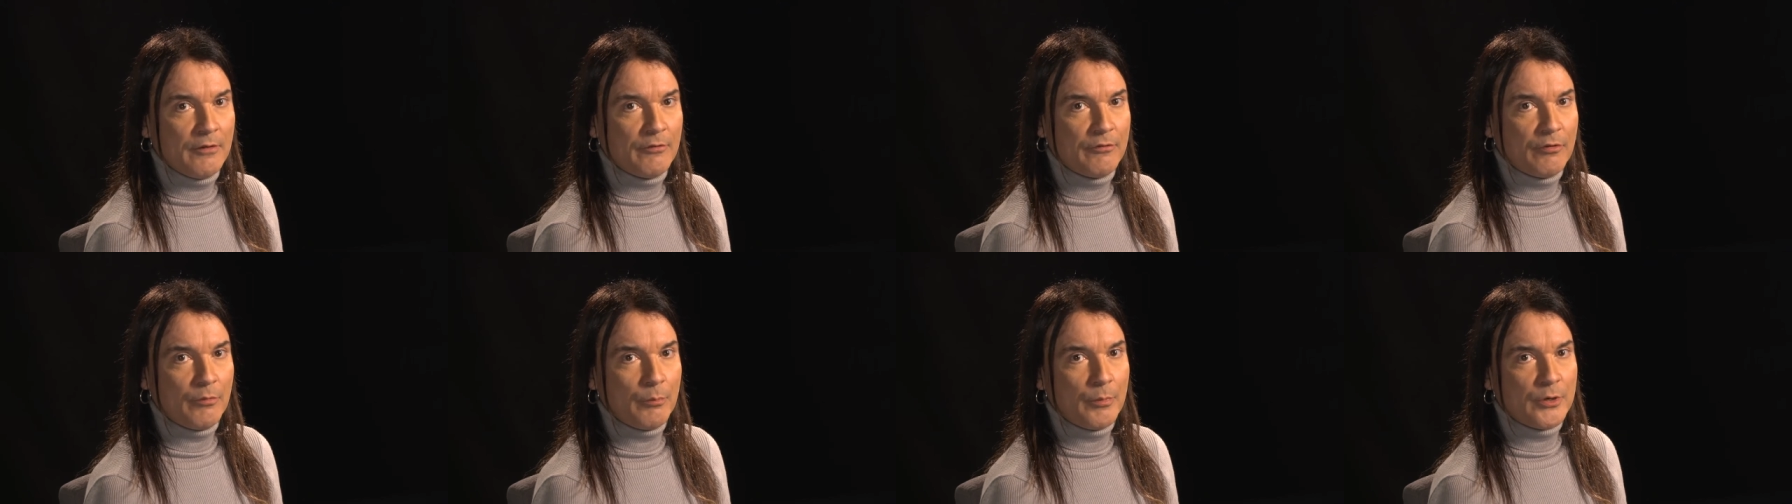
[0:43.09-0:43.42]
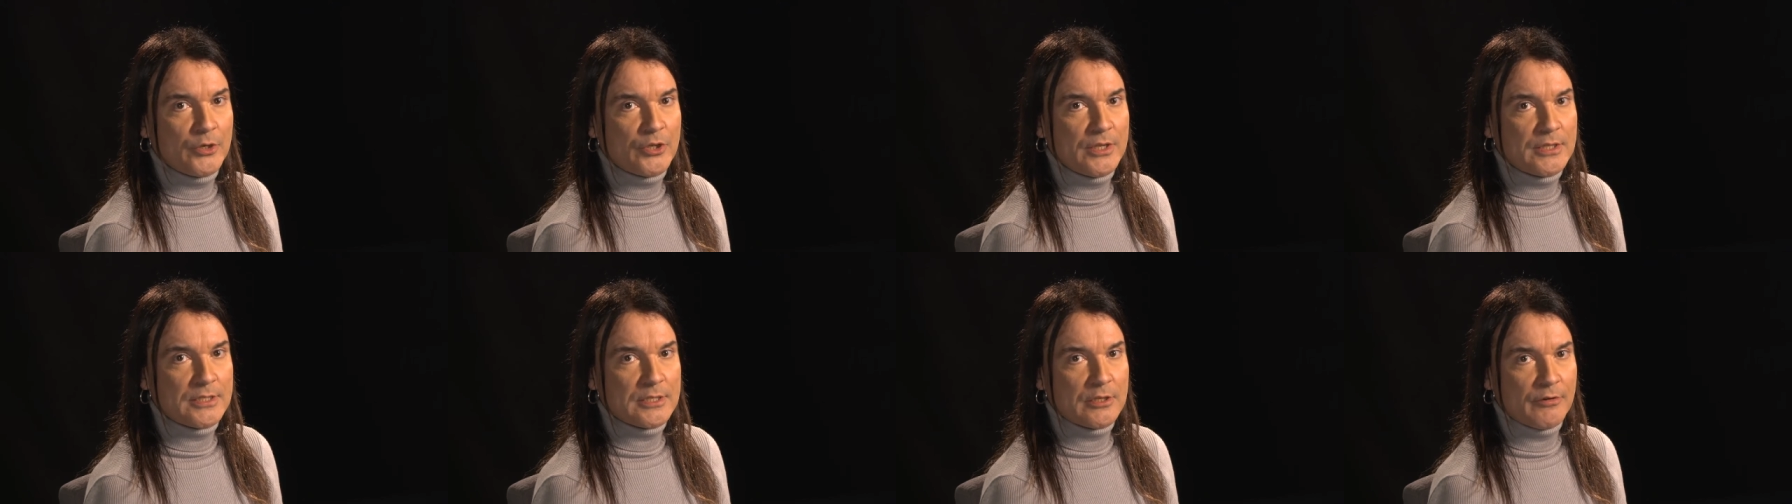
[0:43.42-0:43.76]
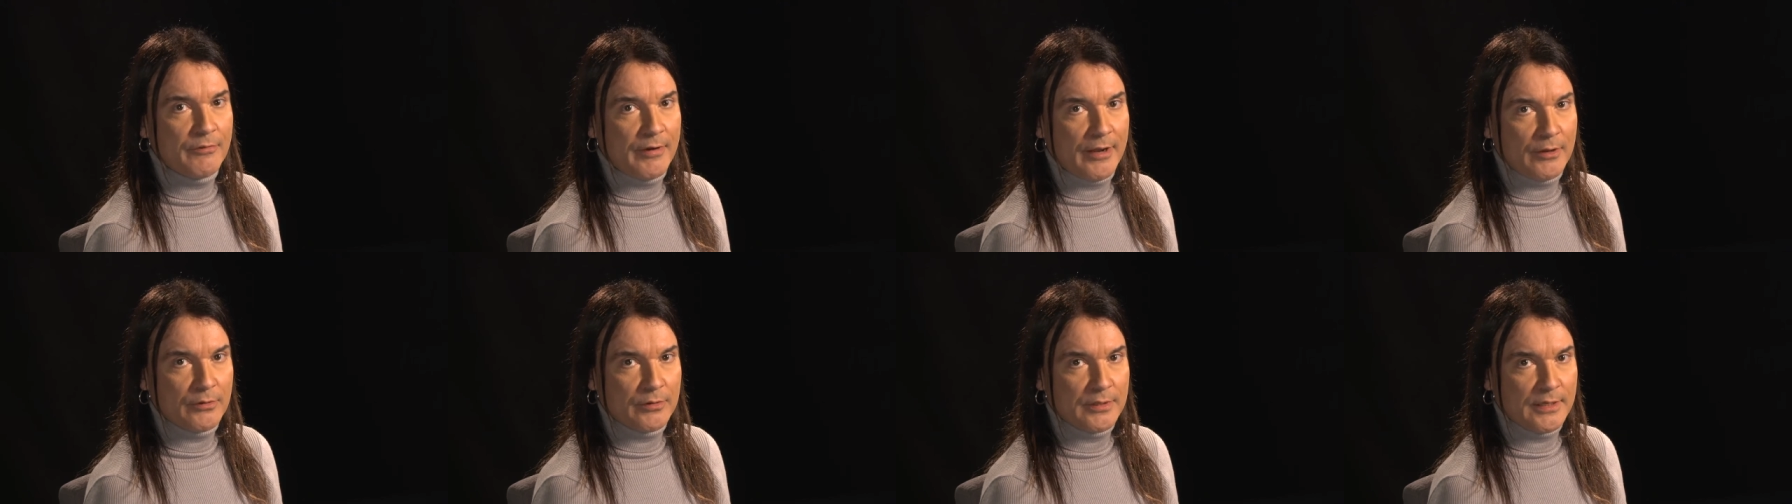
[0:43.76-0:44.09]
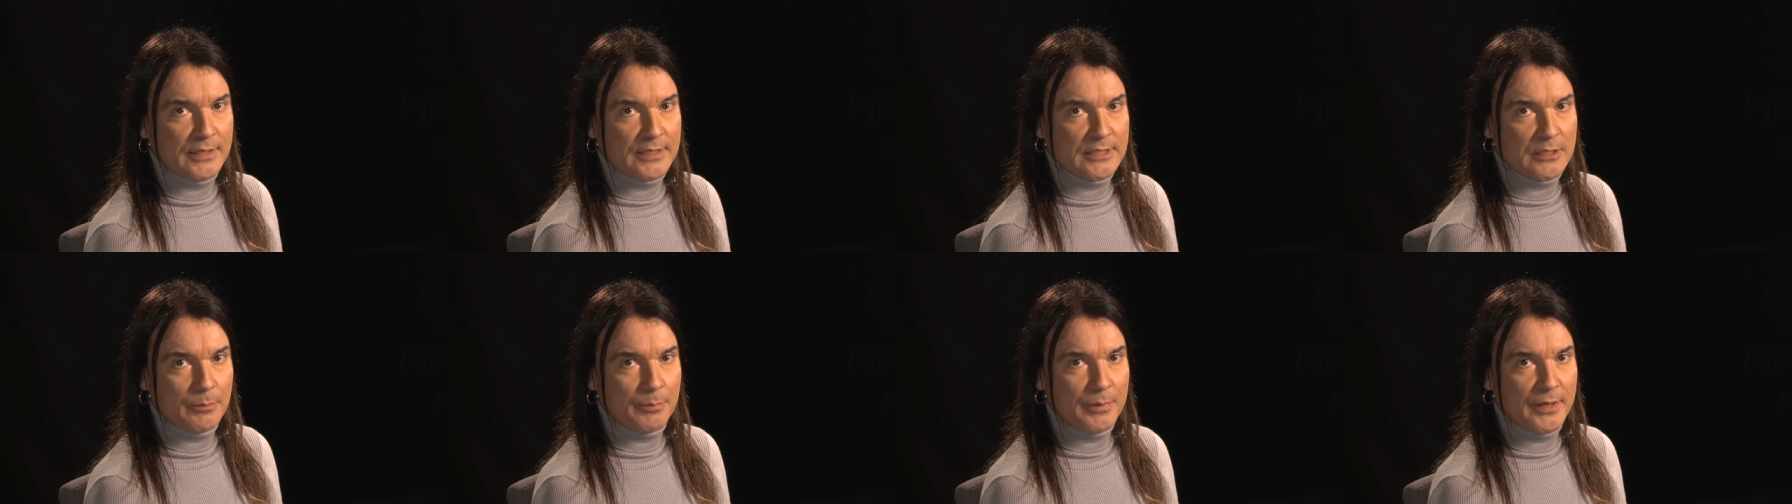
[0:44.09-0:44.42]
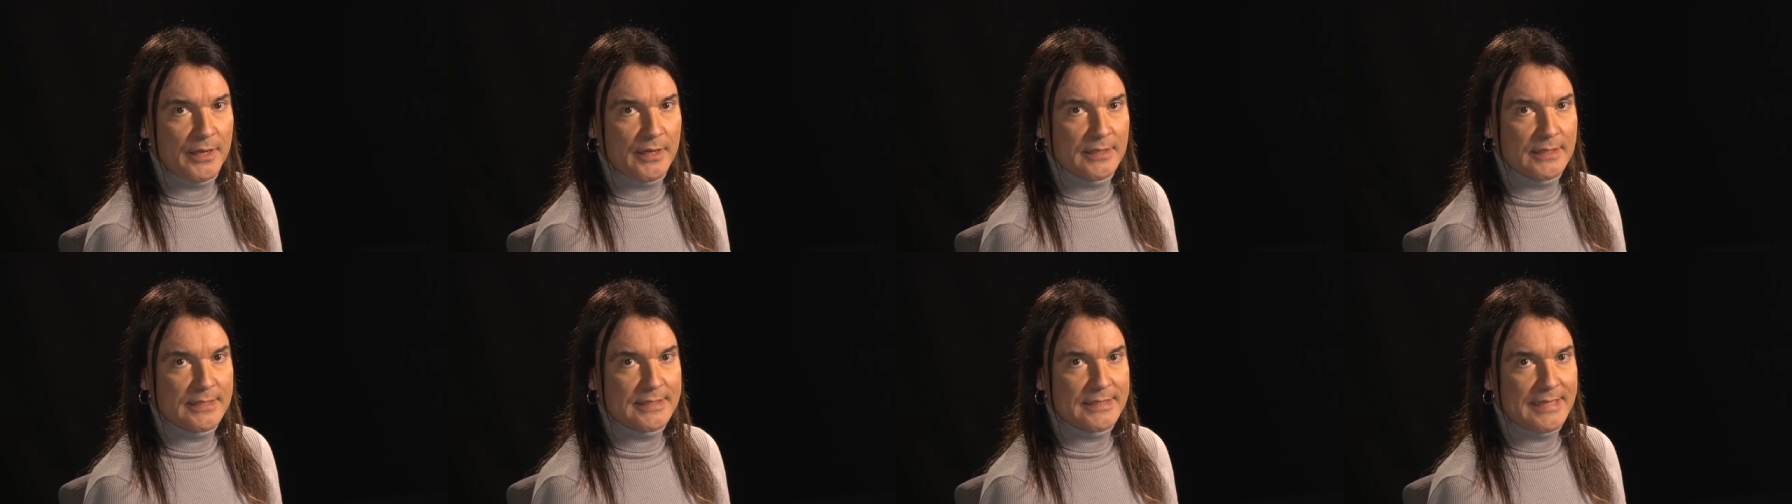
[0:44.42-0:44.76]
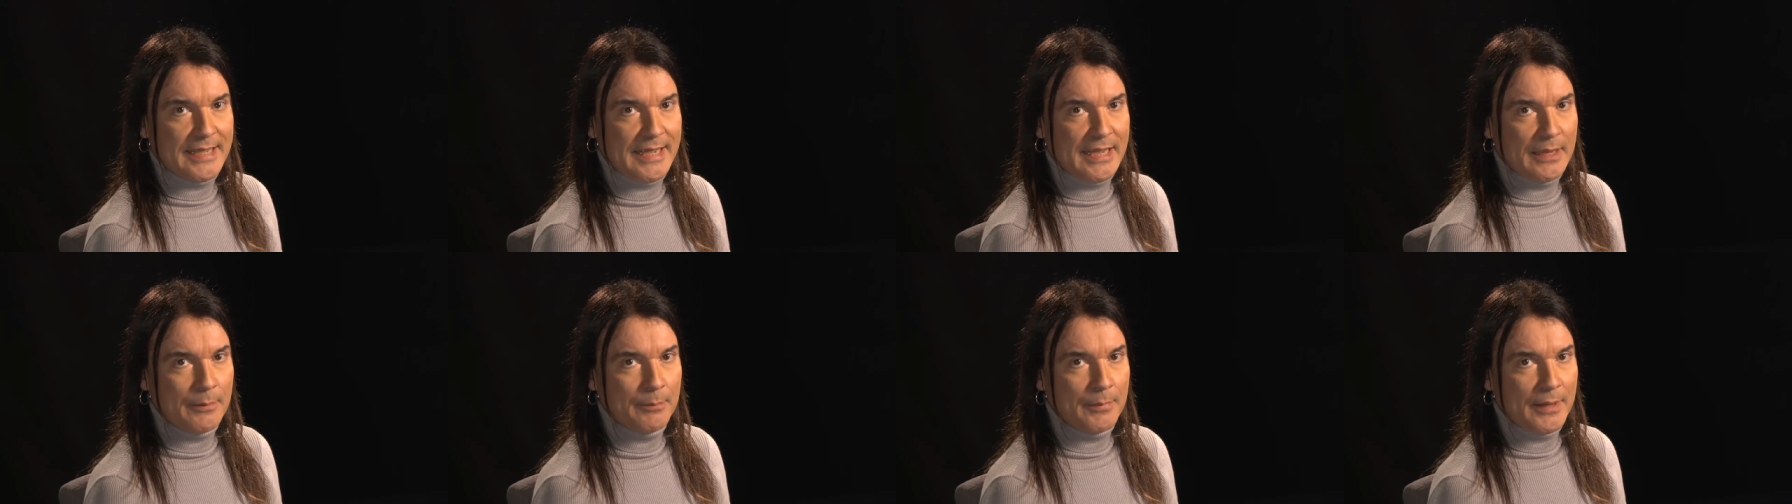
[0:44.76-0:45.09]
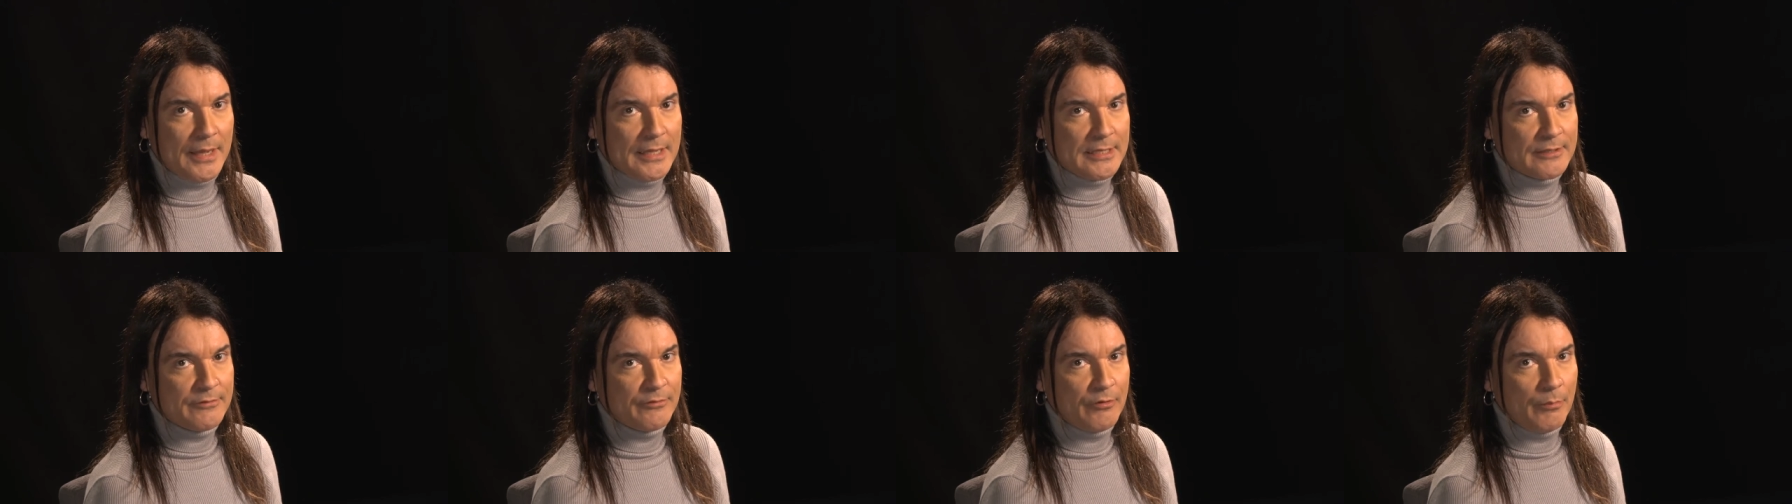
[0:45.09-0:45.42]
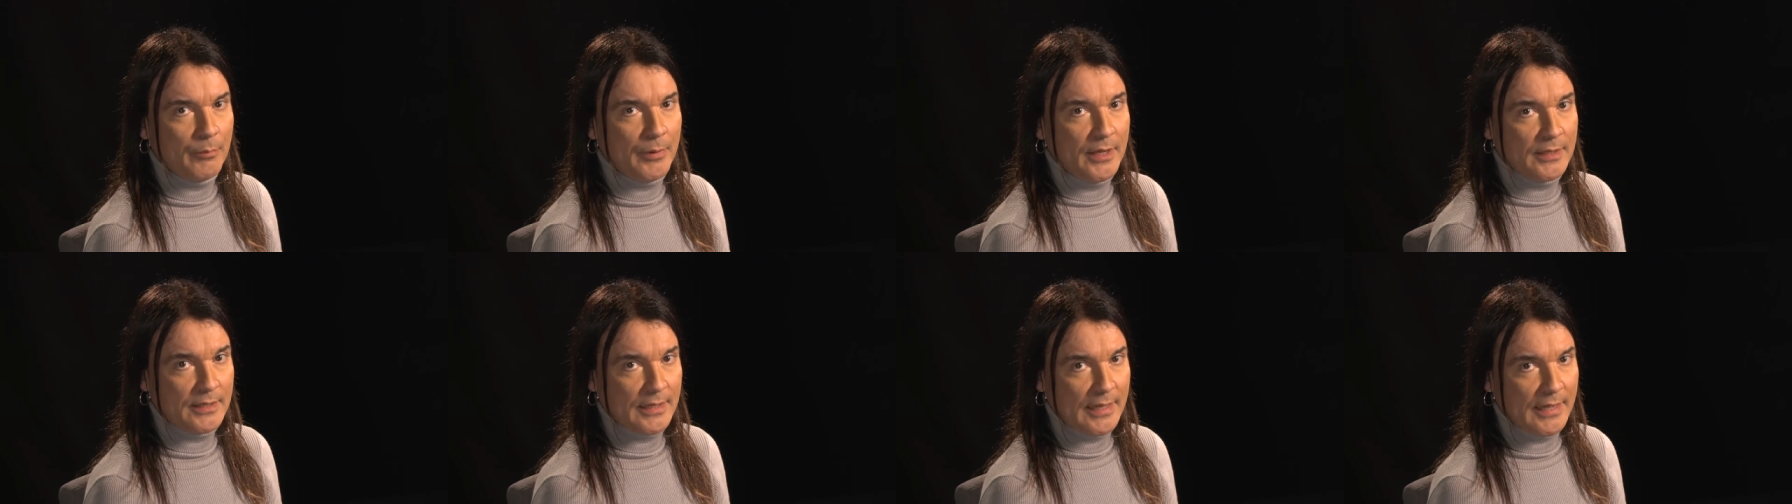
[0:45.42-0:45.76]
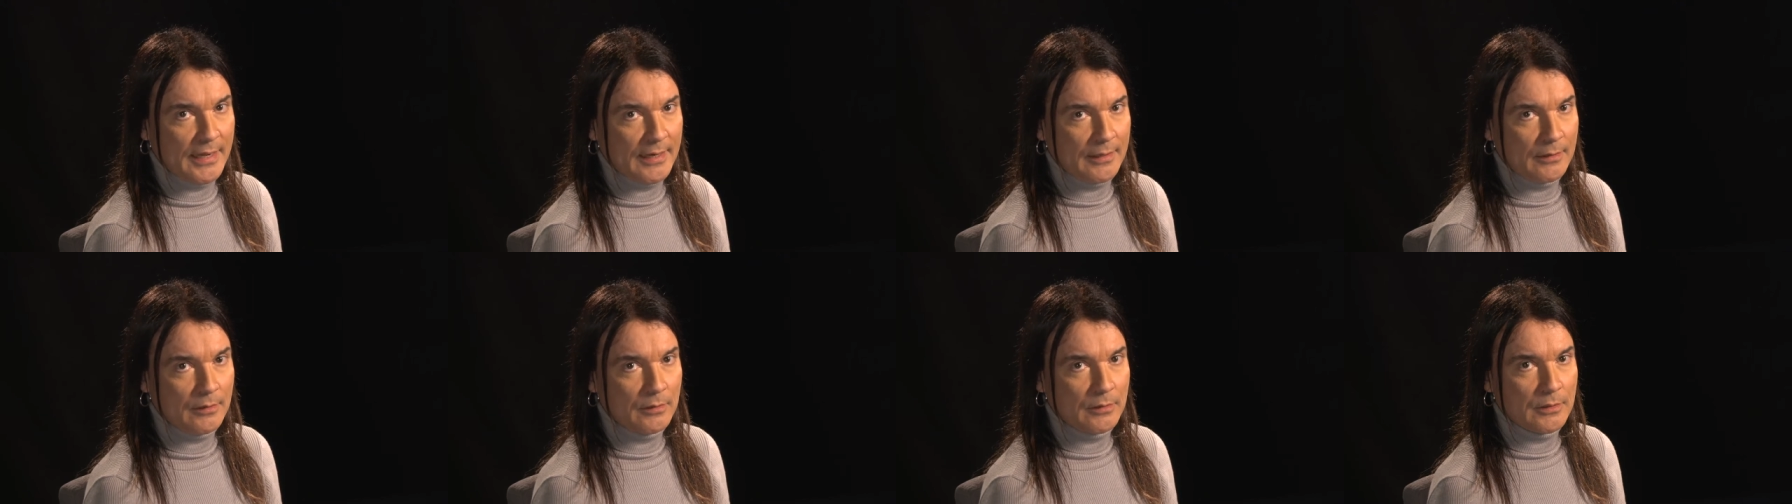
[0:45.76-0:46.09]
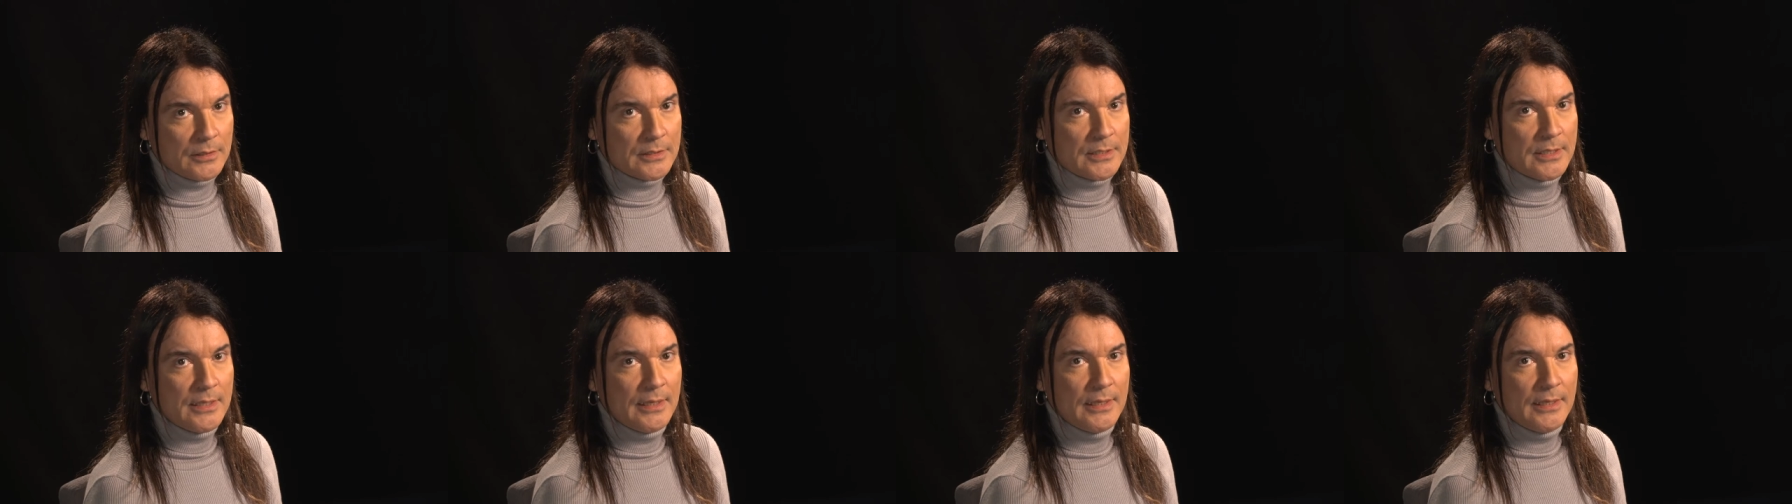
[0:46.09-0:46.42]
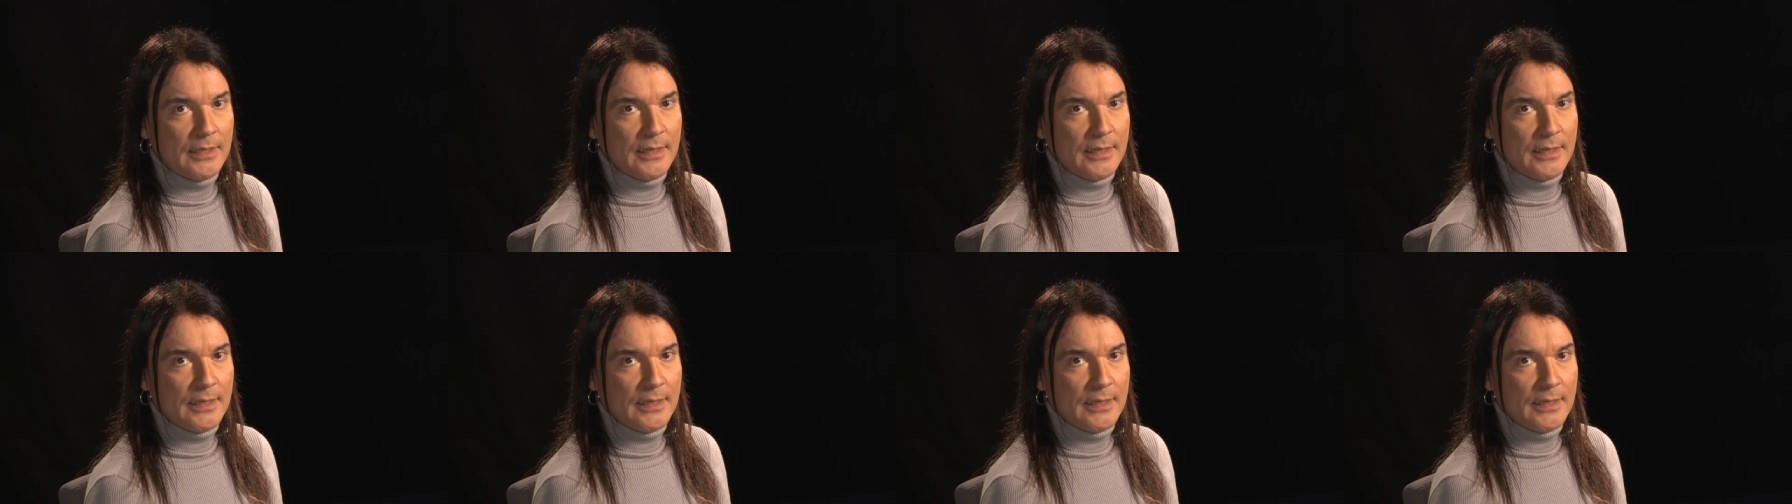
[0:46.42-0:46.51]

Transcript: from which his surroundings appear the same as from other angles,